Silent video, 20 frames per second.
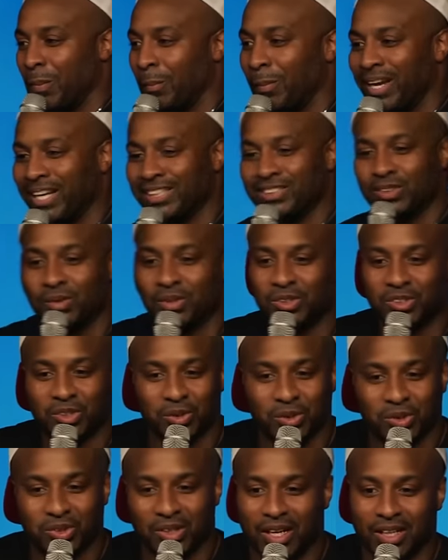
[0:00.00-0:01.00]
but that's only two
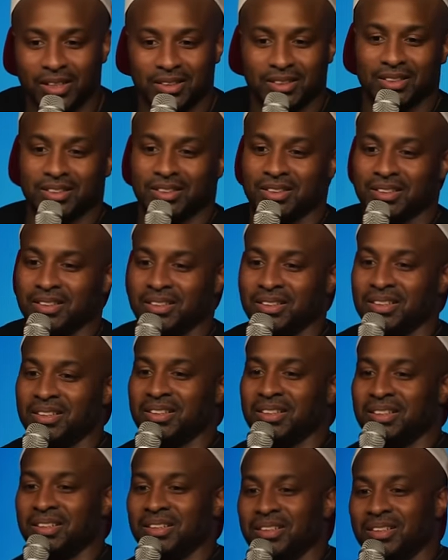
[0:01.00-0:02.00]
strikes.
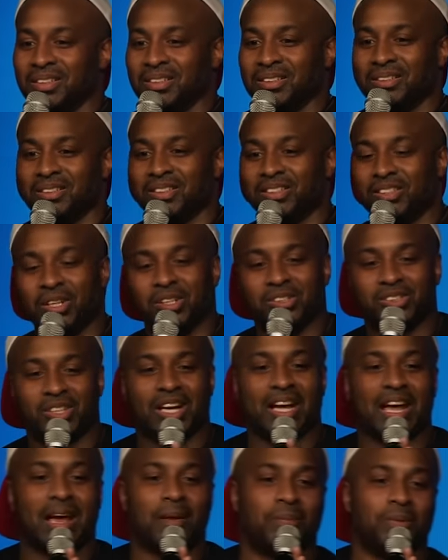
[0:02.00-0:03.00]
The third strike
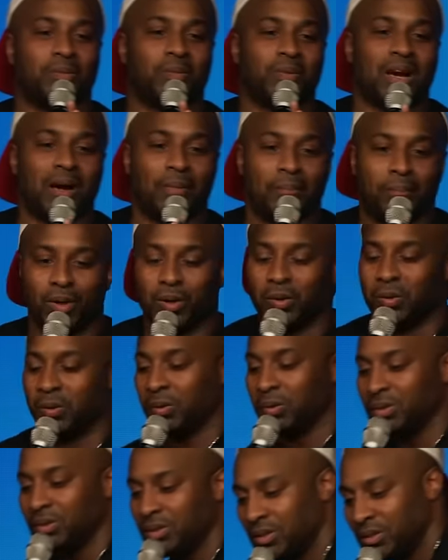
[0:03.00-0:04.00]
happened when I
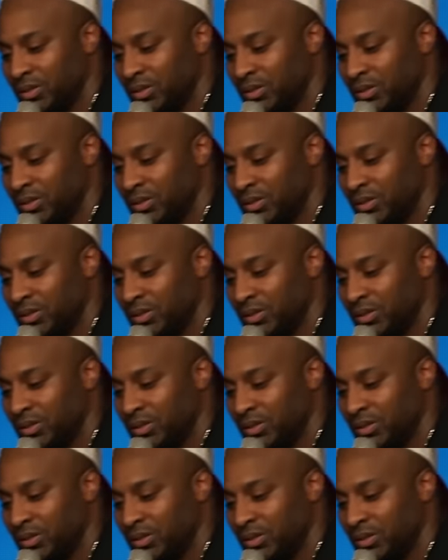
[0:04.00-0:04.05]
bowled,